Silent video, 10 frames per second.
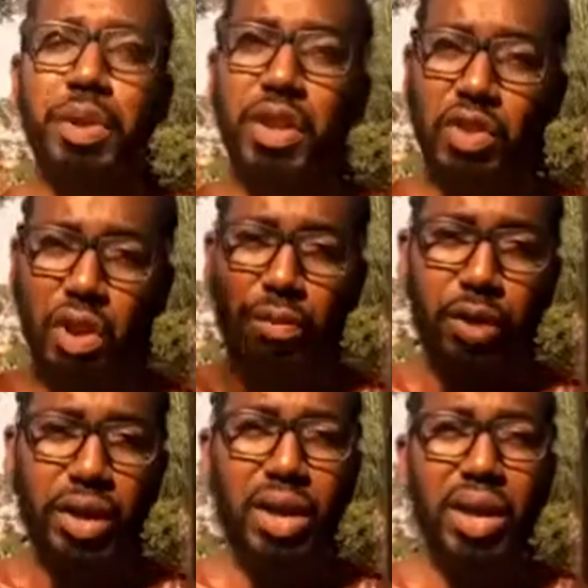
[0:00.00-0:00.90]
will be
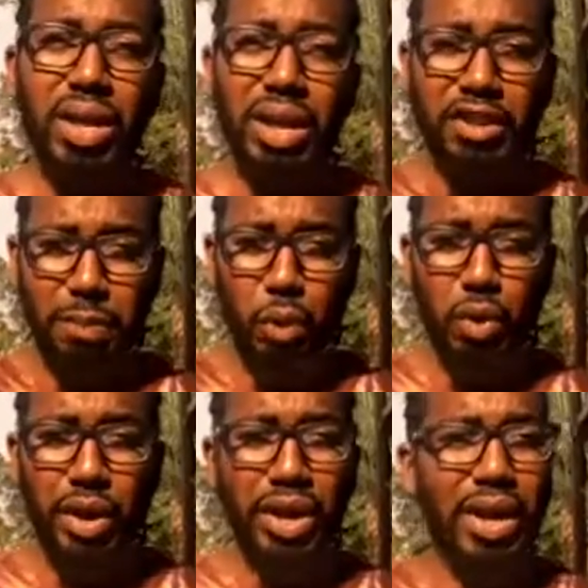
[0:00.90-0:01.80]
discovering,
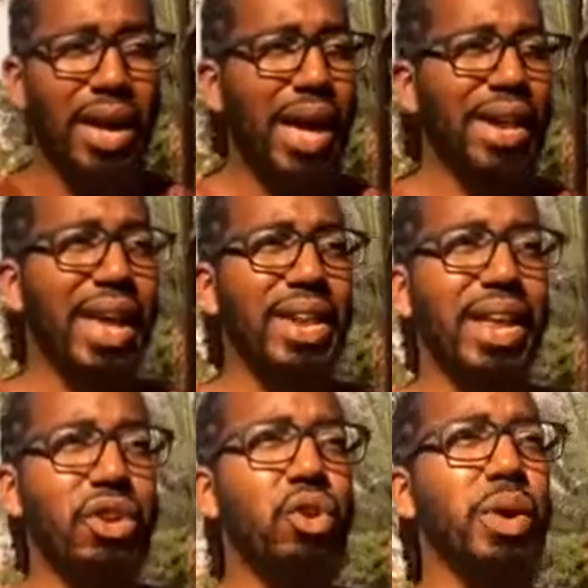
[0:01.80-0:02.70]
exploring,
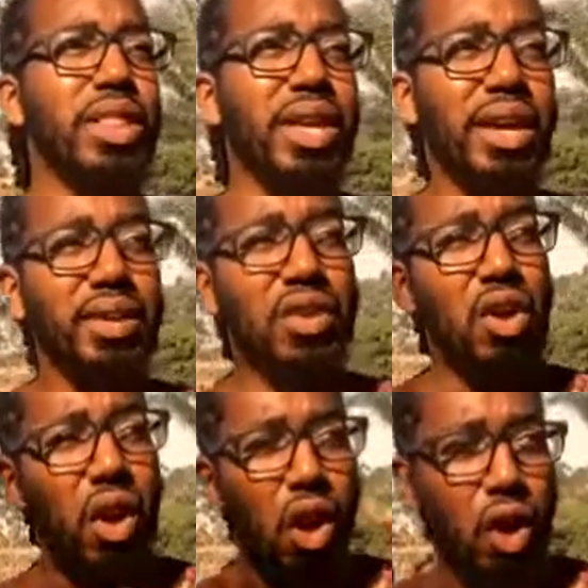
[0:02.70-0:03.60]
and doing things
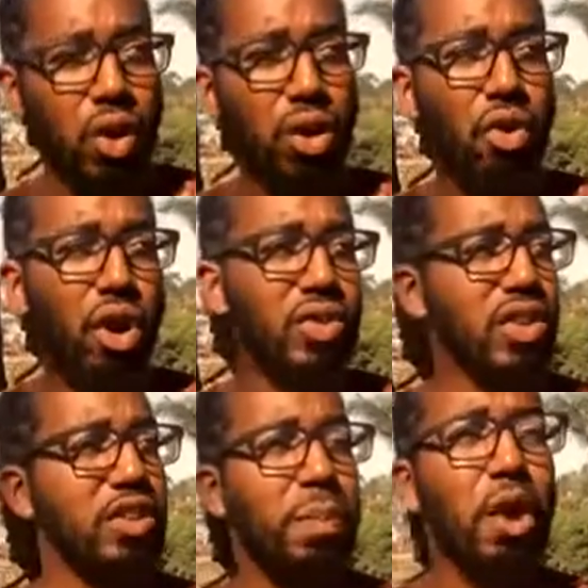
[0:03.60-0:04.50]
all across
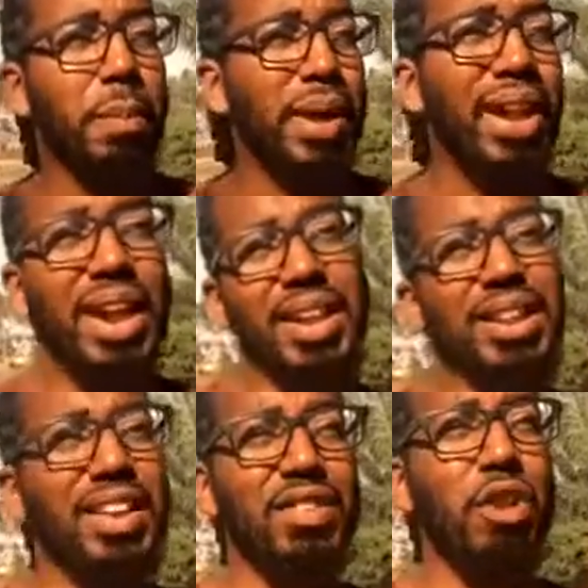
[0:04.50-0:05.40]
this park. Man,
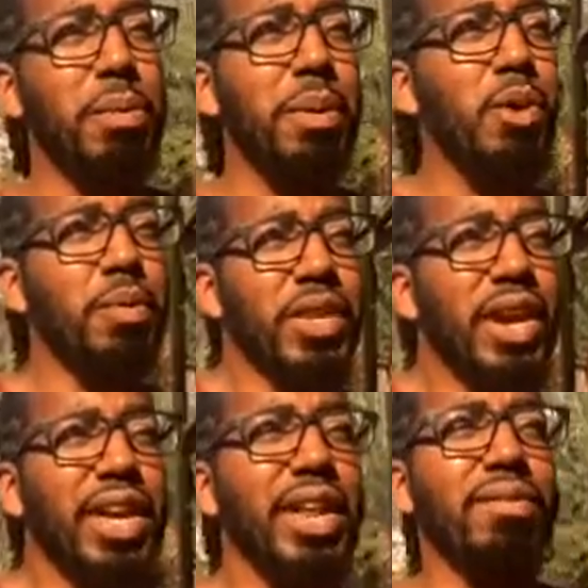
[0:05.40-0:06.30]
it's going to be a beautiful thing.
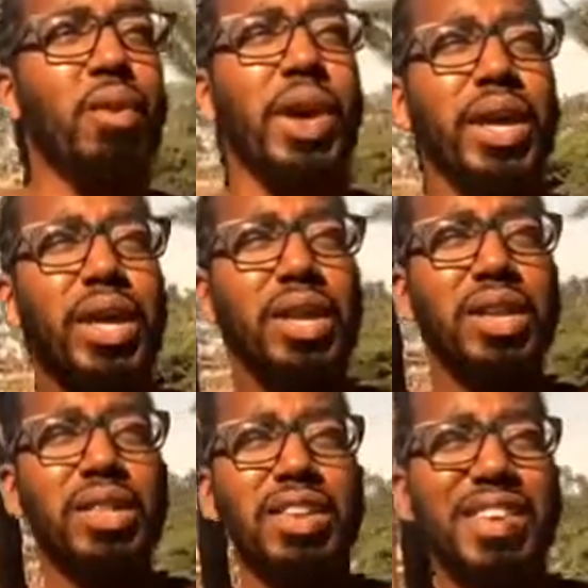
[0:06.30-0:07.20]
I can't even wait
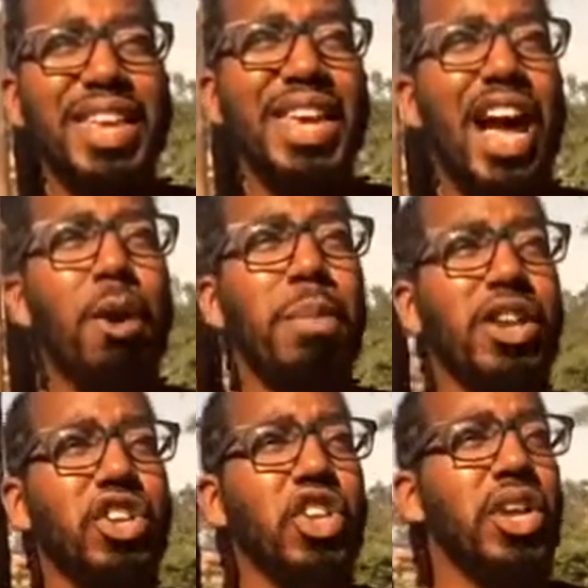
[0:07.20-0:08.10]
to see how
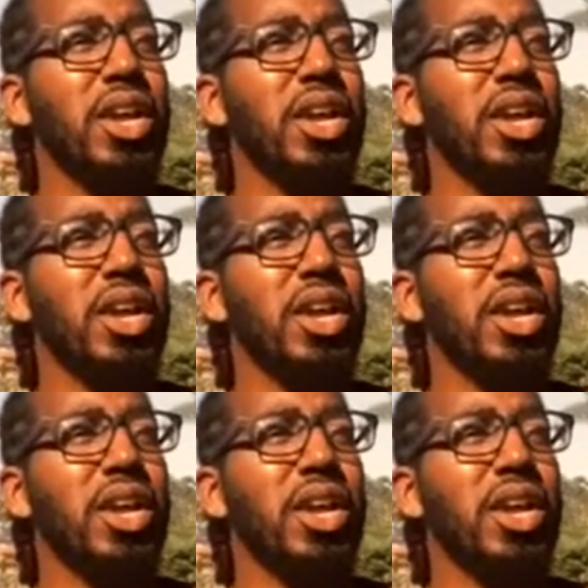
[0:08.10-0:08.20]
much